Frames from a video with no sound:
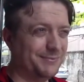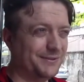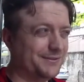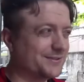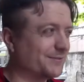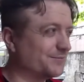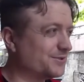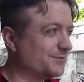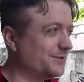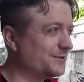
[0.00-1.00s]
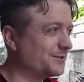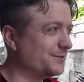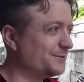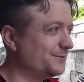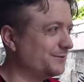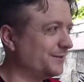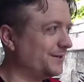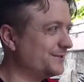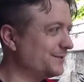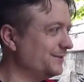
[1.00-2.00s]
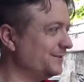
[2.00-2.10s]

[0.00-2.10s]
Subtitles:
in some strange country, you know, isolated,